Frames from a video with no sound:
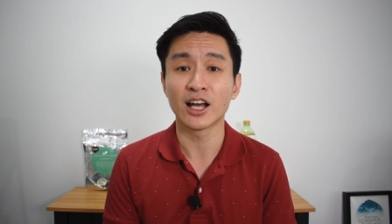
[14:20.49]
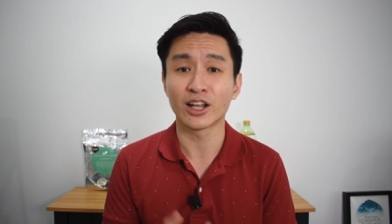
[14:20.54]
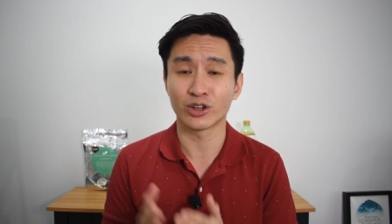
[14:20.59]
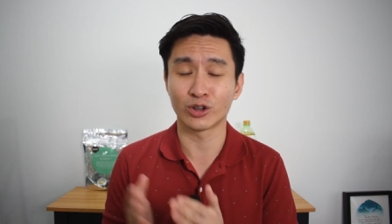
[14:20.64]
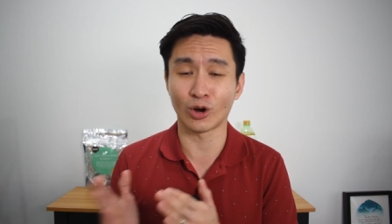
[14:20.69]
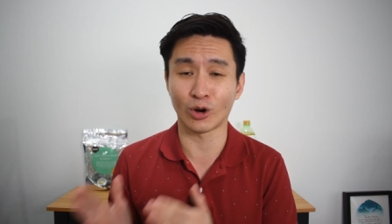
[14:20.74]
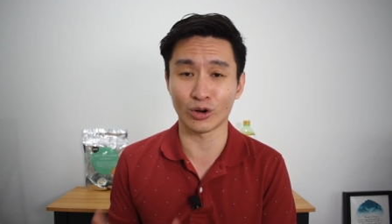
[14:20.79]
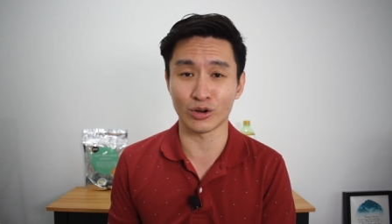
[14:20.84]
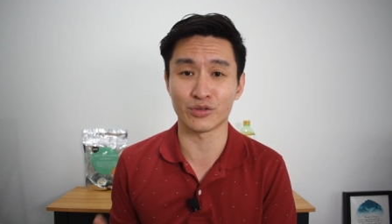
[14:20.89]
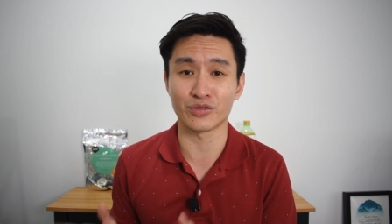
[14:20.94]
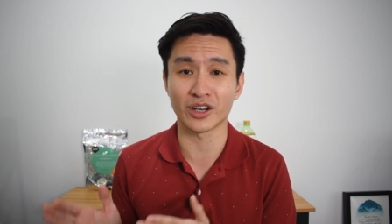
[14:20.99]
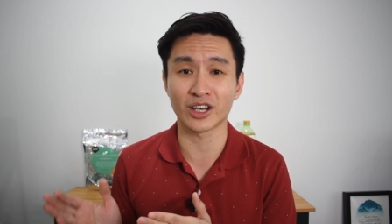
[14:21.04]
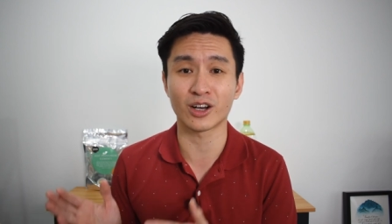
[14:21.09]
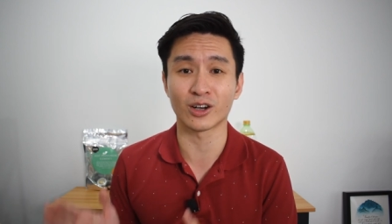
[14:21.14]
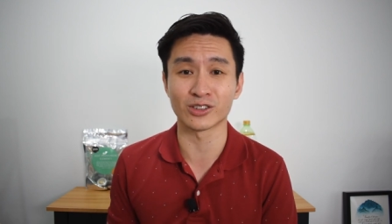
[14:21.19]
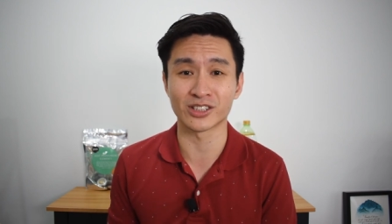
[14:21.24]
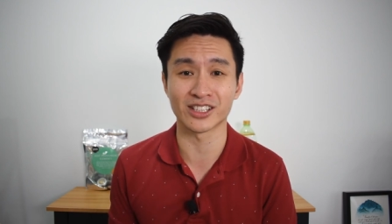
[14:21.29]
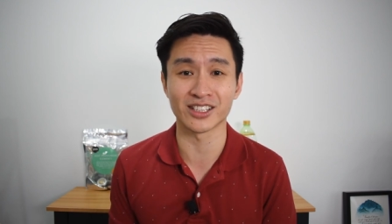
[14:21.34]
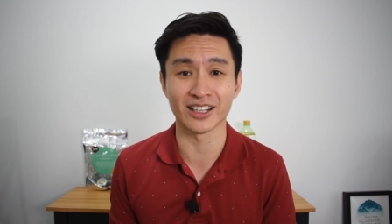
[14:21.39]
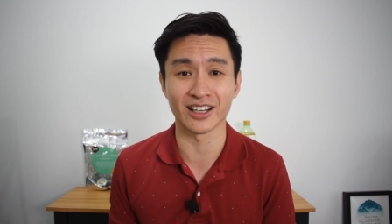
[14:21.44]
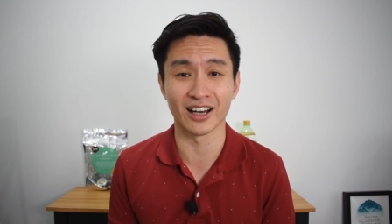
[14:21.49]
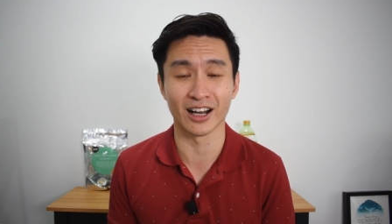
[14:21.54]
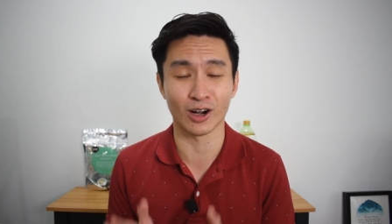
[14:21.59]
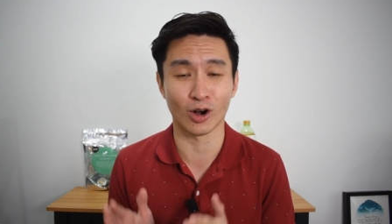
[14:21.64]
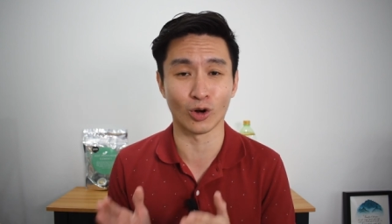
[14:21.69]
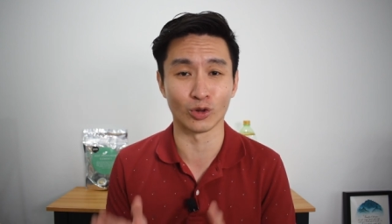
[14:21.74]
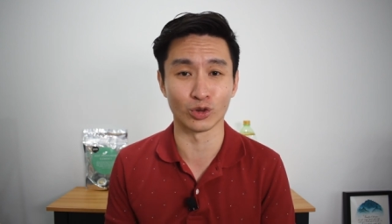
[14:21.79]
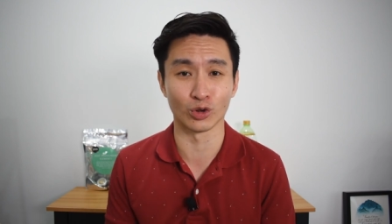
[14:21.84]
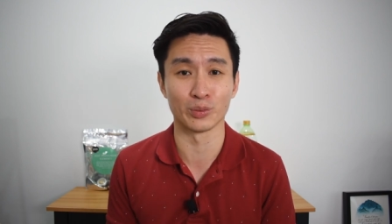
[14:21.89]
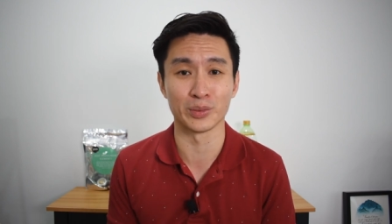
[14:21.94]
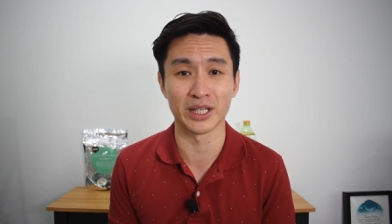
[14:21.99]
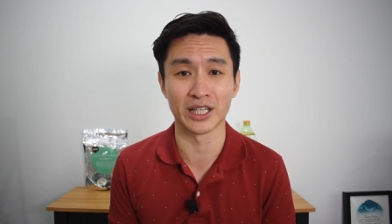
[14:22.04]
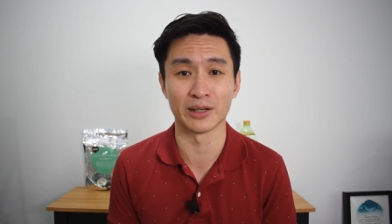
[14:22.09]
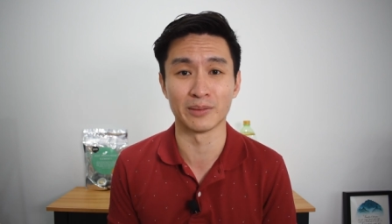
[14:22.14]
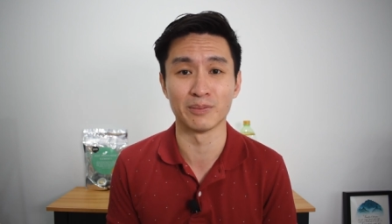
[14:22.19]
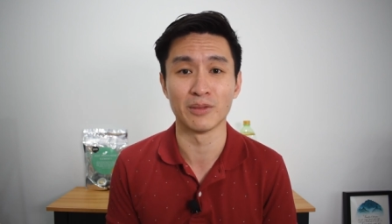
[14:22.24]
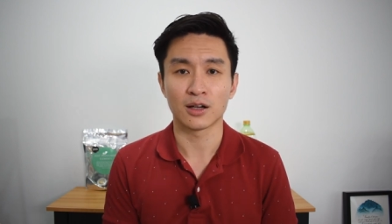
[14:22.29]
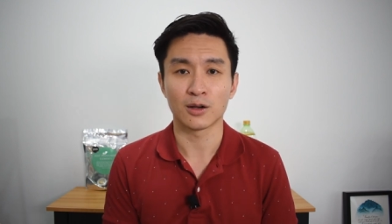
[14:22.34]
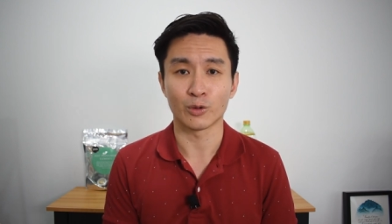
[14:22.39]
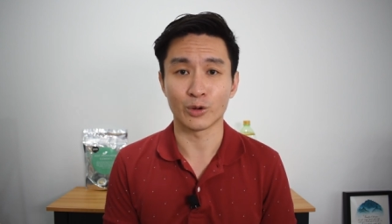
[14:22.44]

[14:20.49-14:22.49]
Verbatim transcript: not even considered a condominium.